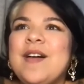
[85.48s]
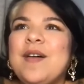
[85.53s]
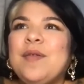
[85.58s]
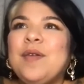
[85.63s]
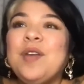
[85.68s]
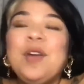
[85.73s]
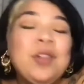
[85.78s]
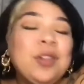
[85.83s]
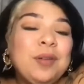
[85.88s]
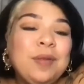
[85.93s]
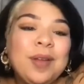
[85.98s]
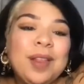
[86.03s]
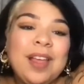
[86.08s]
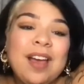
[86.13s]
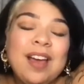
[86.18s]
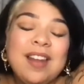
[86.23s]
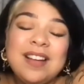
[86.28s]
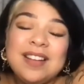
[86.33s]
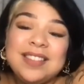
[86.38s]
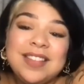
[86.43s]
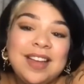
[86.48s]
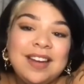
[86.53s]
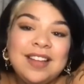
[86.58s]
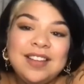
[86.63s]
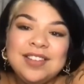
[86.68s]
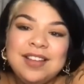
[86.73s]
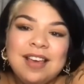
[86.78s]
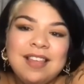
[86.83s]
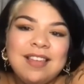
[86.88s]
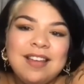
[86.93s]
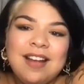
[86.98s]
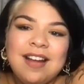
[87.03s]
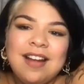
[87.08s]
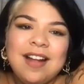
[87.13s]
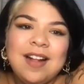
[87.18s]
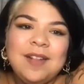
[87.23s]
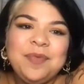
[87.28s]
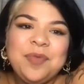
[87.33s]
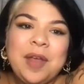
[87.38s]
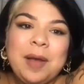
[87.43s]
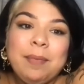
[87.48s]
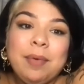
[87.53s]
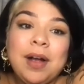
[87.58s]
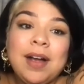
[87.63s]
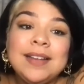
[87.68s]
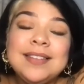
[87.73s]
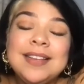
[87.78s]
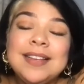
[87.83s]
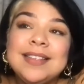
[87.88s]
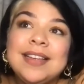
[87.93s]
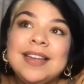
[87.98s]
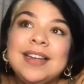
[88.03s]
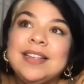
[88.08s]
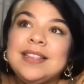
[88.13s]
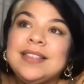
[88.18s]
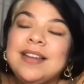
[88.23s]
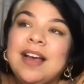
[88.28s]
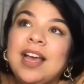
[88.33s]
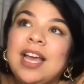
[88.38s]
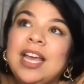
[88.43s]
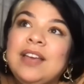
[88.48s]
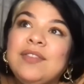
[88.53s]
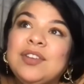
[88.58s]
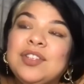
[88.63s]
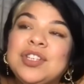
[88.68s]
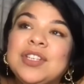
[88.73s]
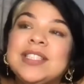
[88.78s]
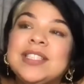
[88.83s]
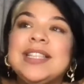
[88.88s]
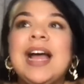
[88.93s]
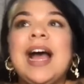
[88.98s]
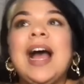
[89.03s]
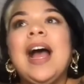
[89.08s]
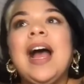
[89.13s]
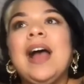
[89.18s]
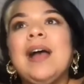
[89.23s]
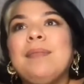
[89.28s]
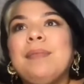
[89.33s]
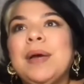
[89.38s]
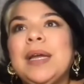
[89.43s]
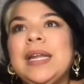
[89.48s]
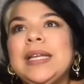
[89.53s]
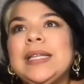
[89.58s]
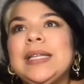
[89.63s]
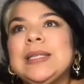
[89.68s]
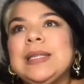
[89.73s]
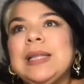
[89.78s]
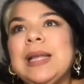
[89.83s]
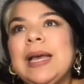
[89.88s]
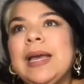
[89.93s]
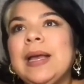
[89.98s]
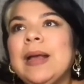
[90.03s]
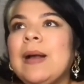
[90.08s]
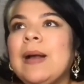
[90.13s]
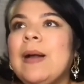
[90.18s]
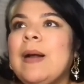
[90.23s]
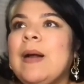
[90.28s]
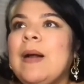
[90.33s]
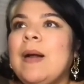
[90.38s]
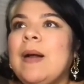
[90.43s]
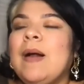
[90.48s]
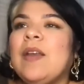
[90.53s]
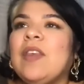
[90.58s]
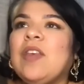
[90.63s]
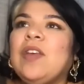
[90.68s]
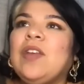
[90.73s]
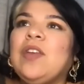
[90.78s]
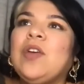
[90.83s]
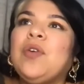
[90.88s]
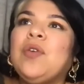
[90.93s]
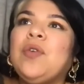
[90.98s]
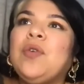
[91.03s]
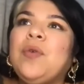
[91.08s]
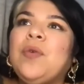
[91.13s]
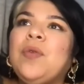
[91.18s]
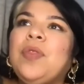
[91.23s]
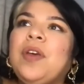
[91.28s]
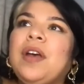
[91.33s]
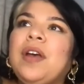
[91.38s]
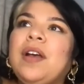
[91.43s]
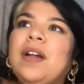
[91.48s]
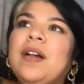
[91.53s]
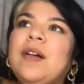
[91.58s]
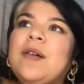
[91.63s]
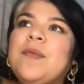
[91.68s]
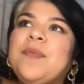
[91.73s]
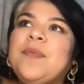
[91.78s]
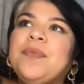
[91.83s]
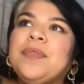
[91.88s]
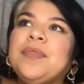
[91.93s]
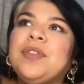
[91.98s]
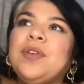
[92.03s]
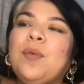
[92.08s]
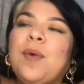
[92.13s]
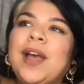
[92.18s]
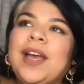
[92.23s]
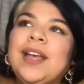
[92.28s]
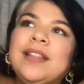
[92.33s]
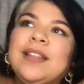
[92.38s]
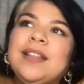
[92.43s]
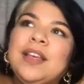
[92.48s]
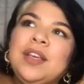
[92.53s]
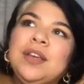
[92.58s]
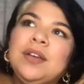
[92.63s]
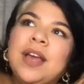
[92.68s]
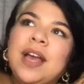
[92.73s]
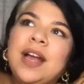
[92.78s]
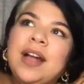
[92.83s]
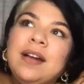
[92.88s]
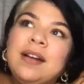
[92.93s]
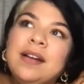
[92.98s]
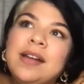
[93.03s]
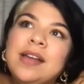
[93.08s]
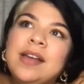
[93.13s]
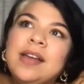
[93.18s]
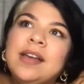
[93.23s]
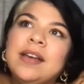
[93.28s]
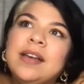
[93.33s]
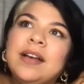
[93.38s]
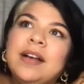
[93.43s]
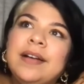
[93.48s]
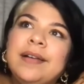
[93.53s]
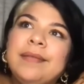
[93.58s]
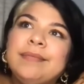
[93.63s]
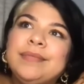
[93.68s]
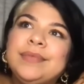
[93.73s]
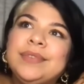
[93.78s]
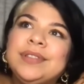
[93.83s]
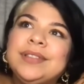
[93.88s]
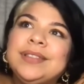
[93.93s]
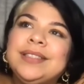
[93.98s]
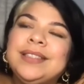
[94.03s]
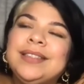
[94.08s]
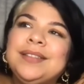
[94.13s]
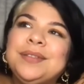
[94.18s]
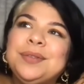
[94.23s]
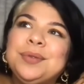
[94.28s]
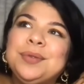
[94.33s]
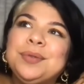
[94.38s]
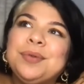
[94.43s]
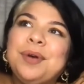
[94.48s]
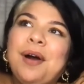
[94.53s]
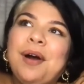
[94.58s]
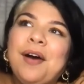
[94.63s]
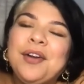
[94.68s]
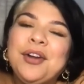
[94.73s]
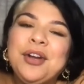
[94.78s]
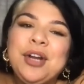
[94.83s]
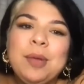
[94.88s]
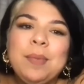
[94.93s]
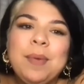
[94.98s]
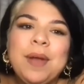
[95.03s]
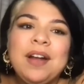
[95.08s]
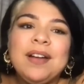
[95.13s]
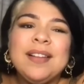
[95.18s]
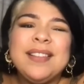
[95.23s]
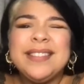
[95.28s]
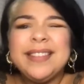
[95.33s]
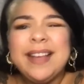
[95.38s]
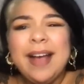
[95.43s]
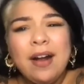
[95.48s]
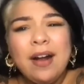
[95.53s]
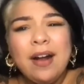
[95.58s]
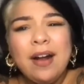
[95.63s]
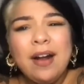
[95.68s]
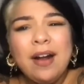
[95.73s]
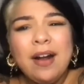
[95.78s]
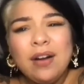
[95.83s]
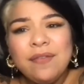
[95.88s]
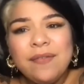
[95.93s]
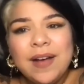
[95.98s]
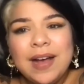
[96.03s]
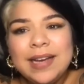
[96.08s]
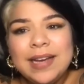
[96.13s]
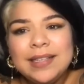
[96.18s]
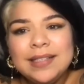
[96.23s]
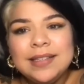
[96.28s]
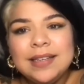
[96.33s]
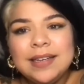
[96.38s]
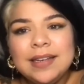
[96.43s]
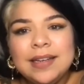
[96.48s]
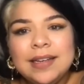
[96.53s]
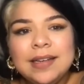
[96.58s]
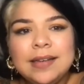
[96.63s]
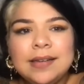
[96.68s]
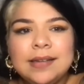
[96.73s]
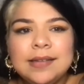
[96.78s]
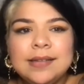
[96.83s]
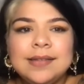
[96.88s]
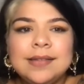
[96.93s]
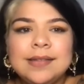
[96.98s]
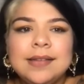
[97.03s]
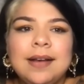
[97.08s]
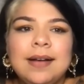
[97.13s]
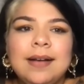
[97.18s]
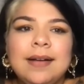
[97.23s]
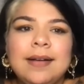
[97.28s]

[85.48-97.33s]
we only really understand each other in that process. And it's not even just that, but it's like, you know, the weight that you carry to honor your parents' sacrifices,